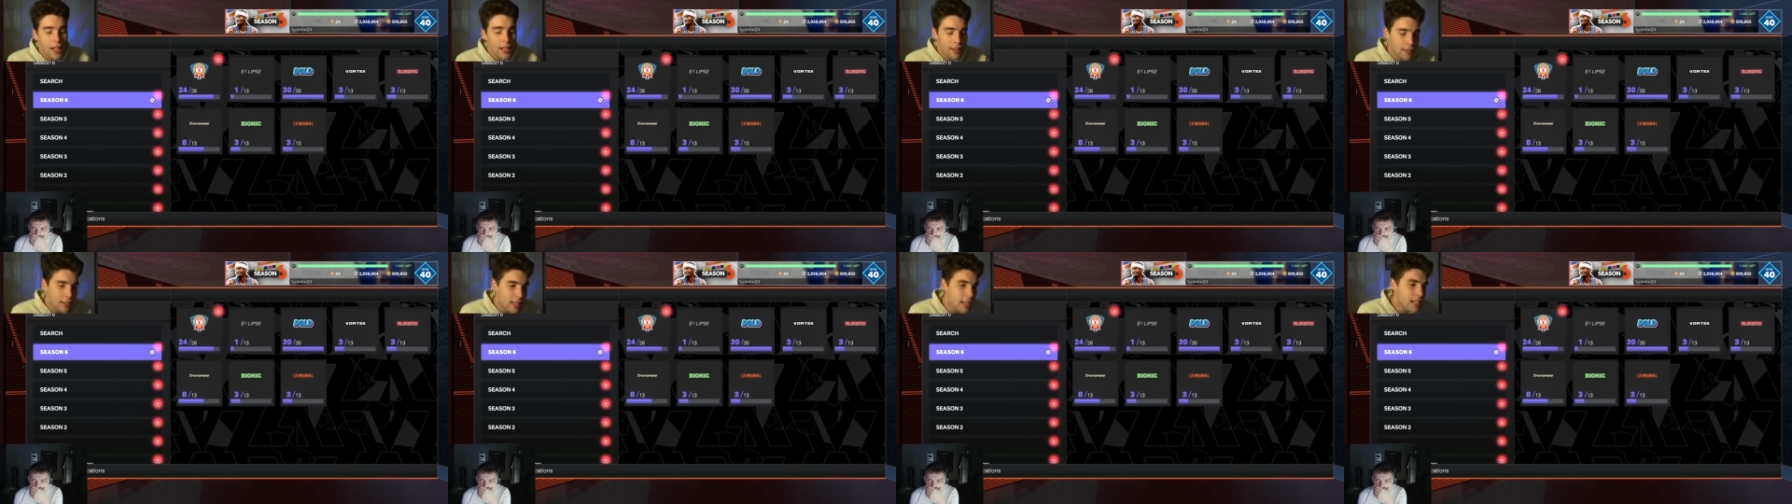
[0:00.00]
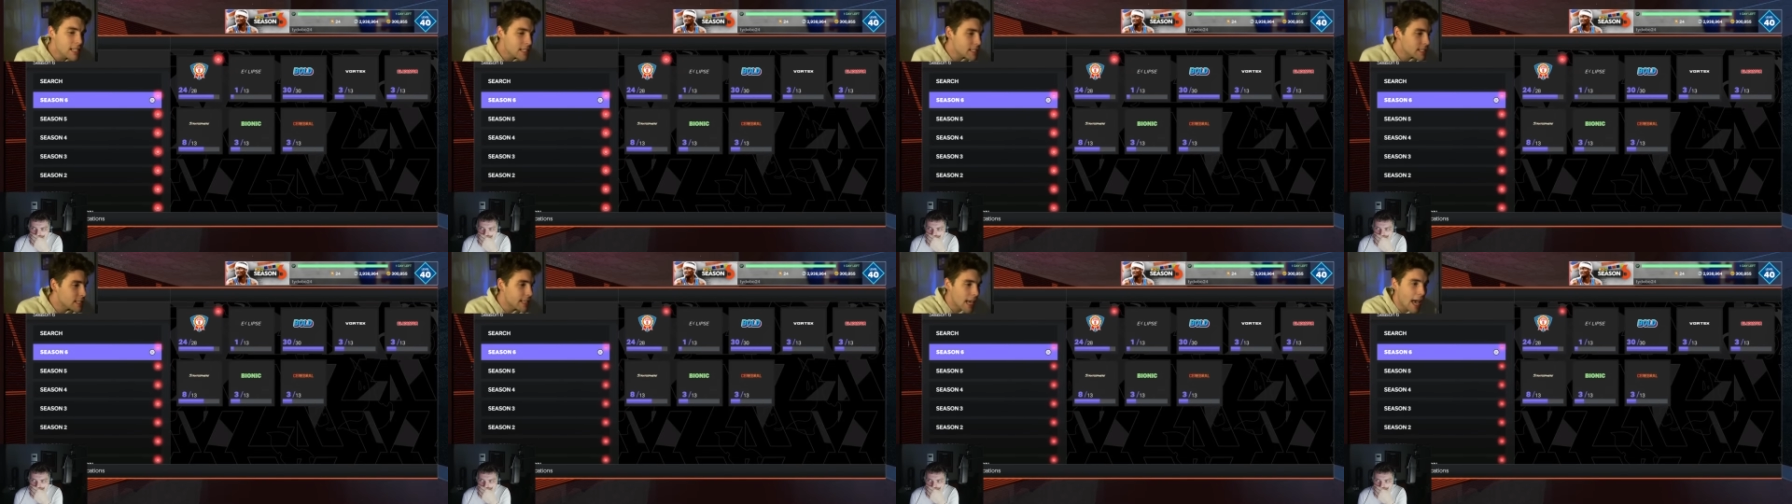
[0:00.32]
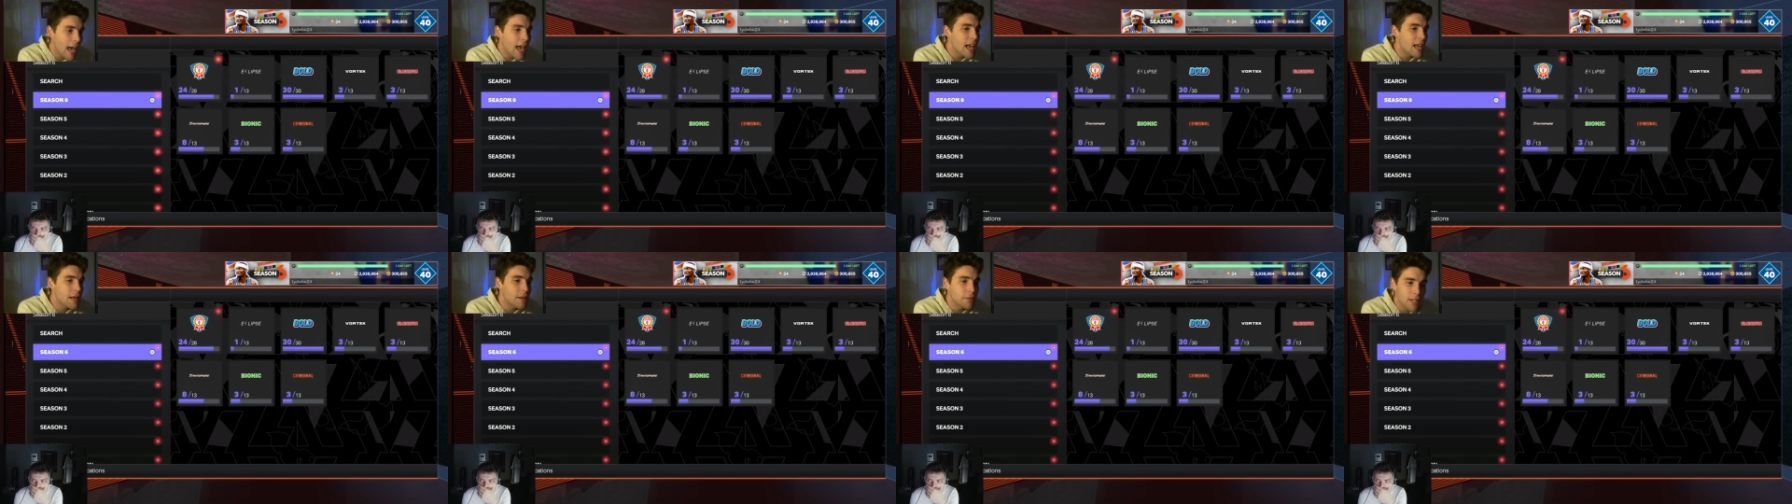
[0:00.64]
This
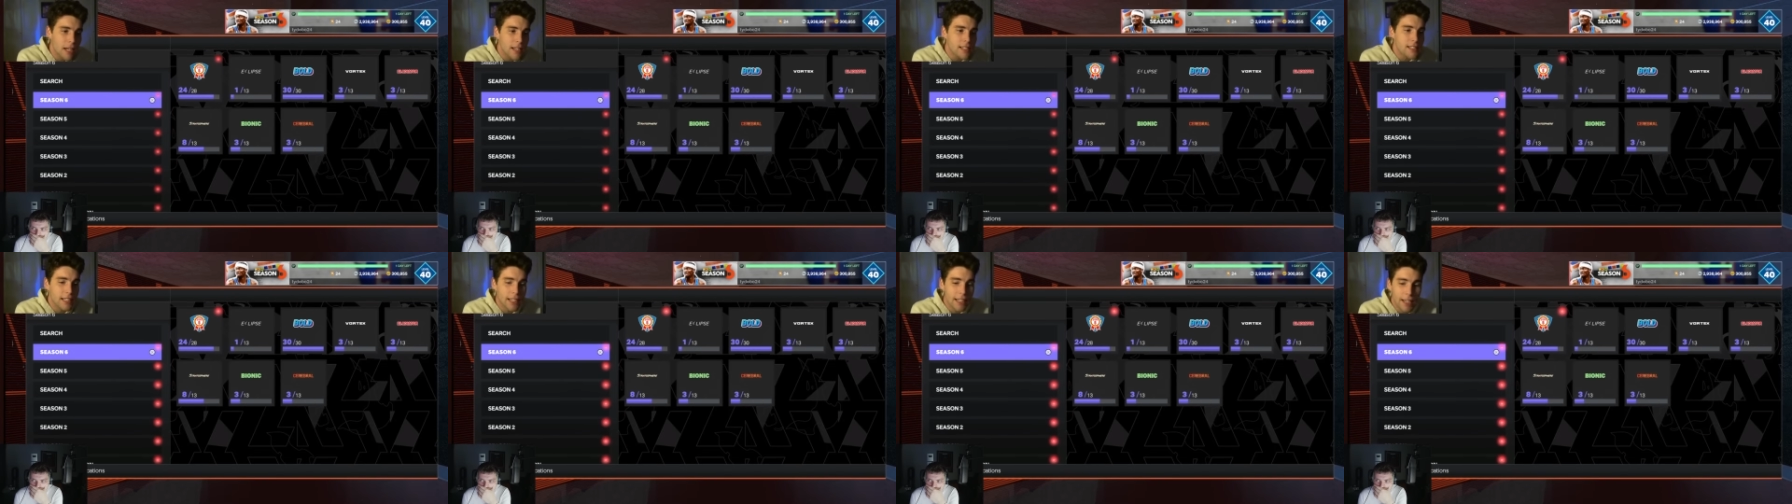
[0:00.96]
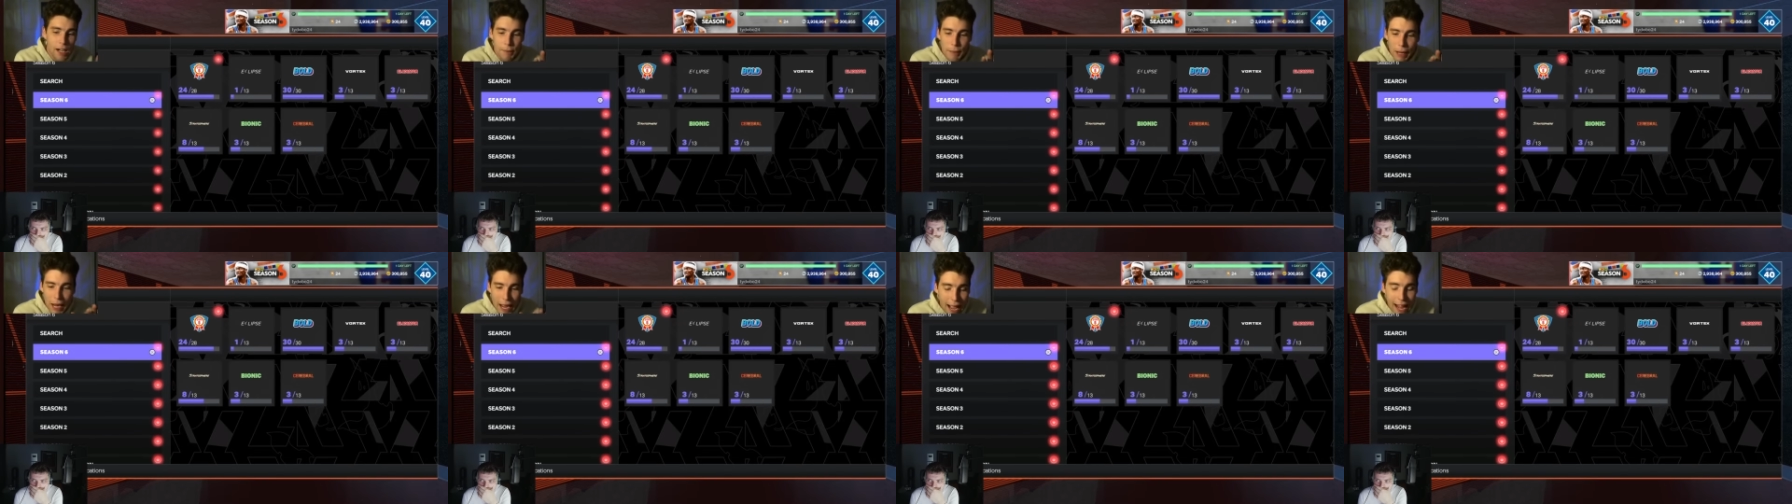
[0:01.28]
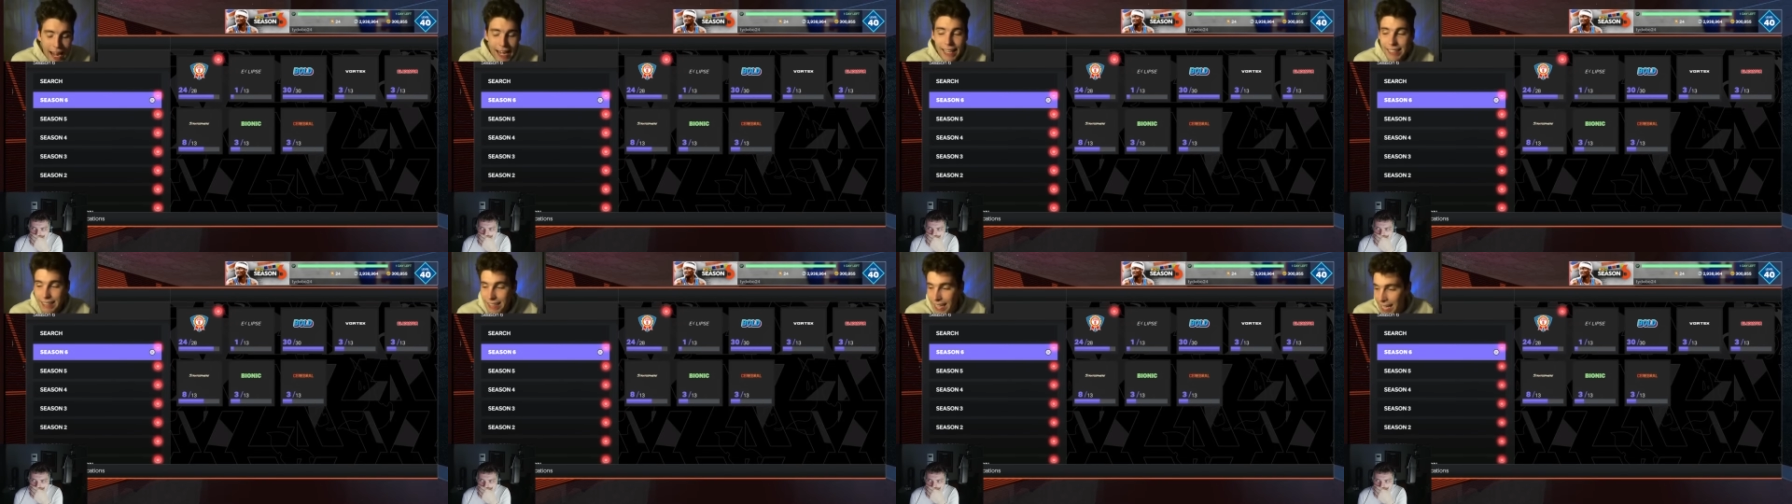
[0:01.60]
game doesn't care about
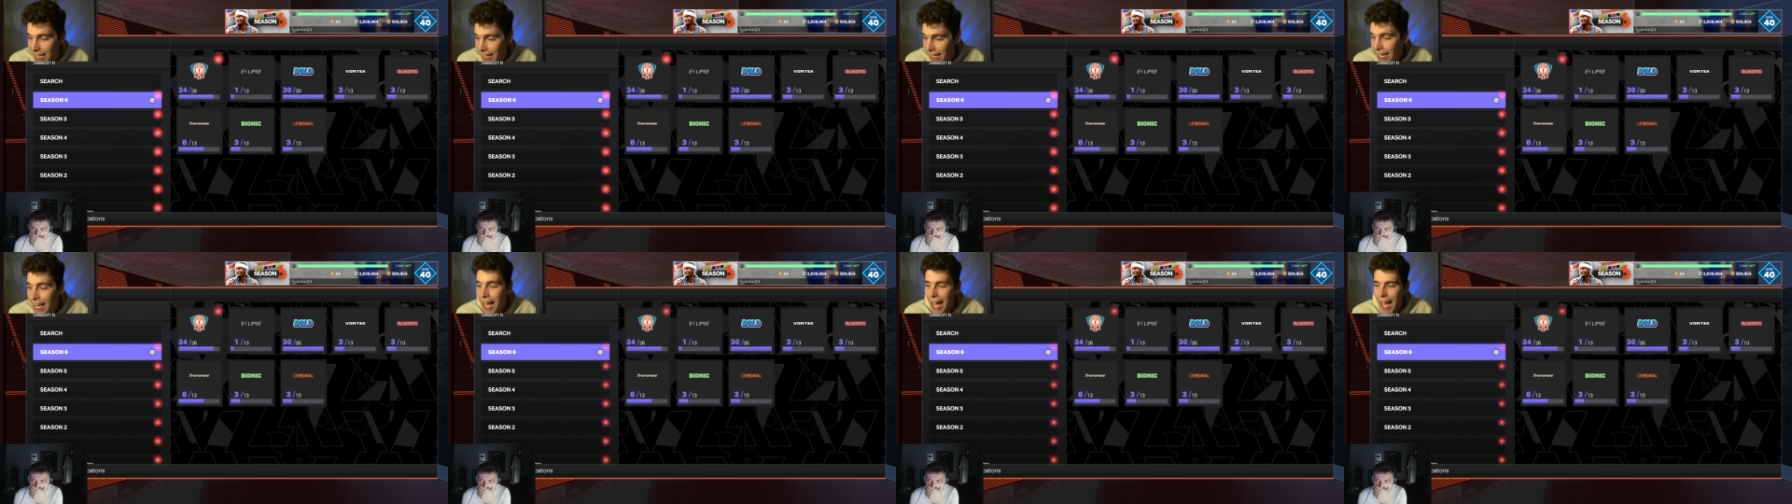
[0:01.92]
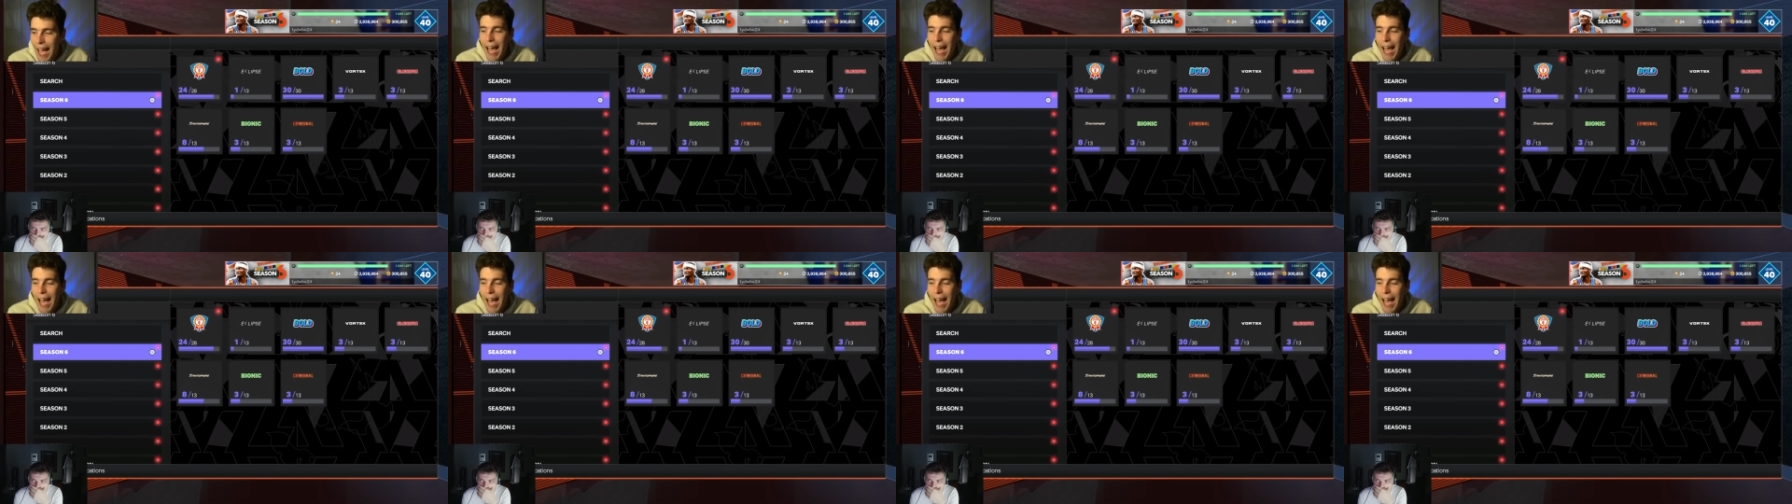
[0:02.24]
anything